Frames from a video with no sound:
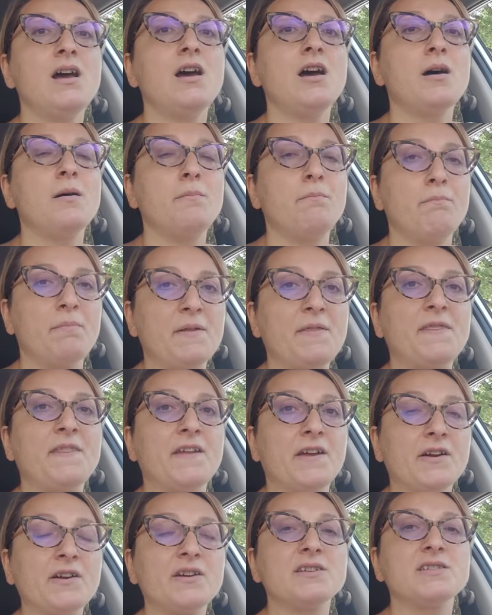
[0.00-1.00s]
But there
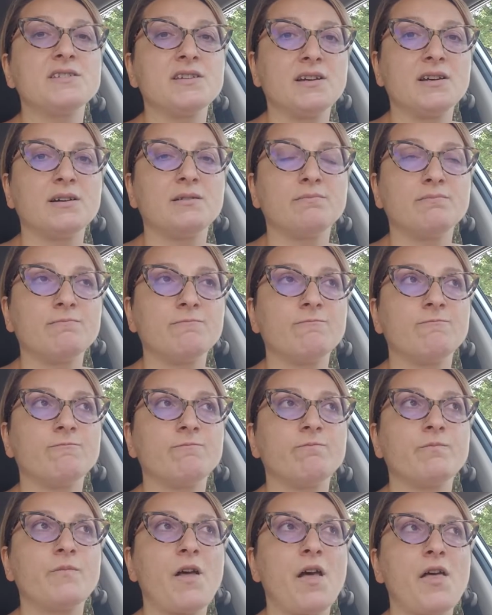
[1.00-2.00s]
is
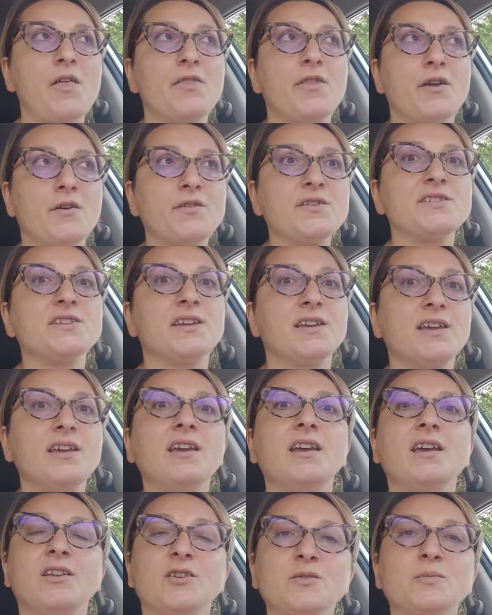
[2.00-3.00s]
a key
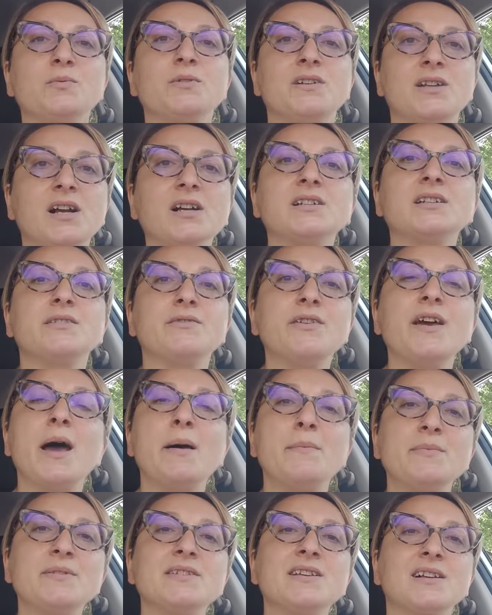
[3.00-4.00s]
to productive, happy,
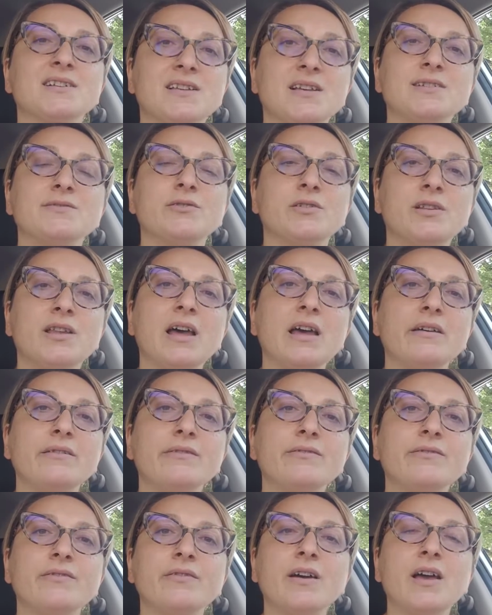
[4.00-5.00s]
successful
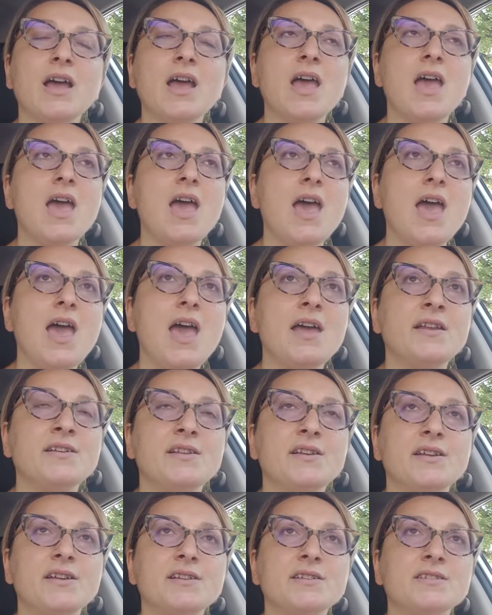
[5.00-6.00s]
life. And it
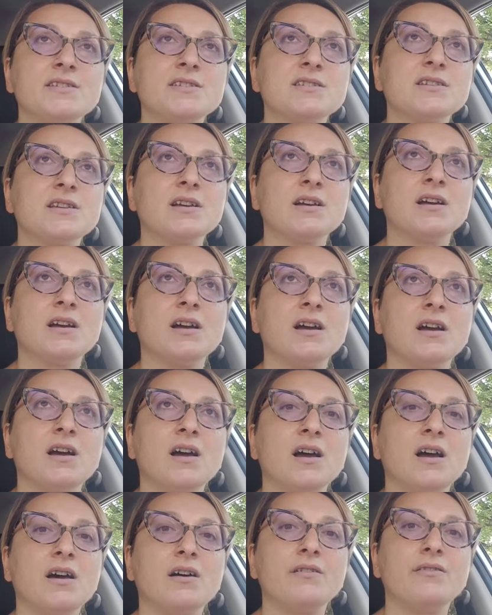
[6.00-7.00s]
is
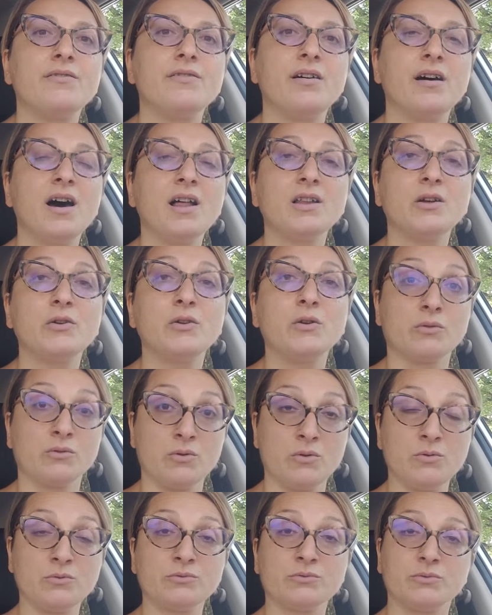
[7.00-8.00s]
follow your
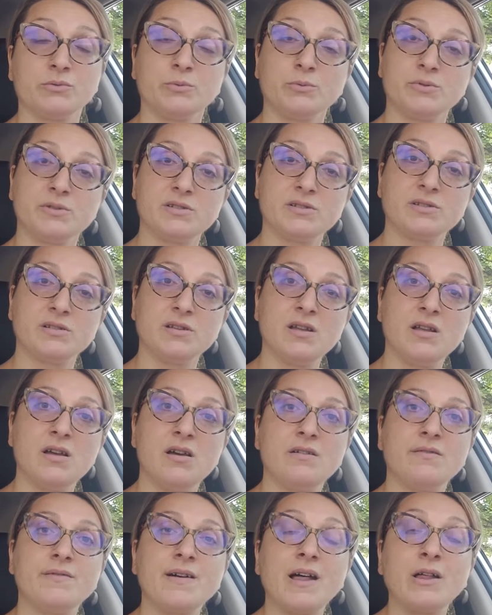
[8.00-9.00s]
own rules,
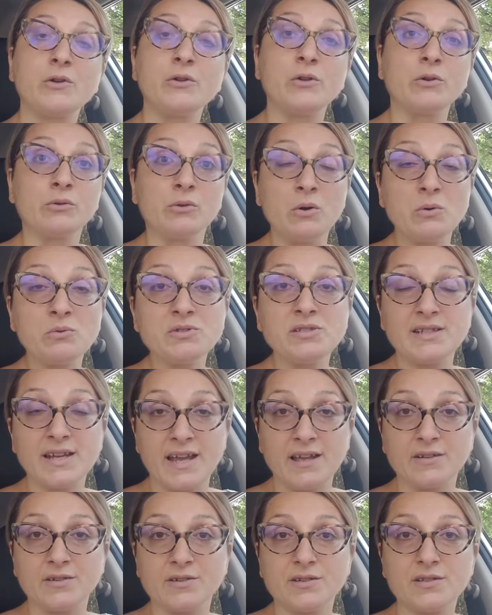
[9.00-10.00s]
follow your own
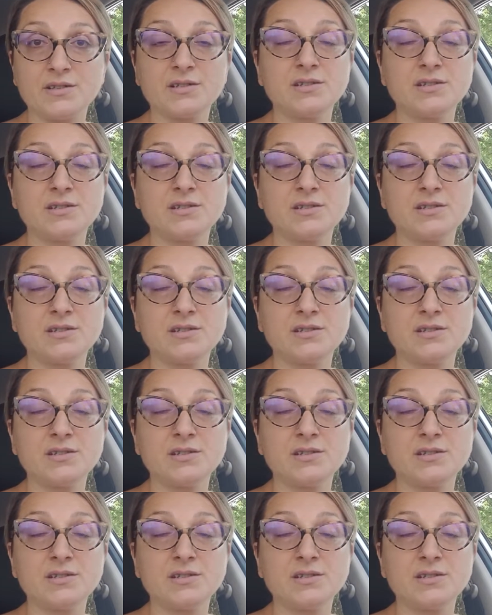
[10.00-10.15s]
standards,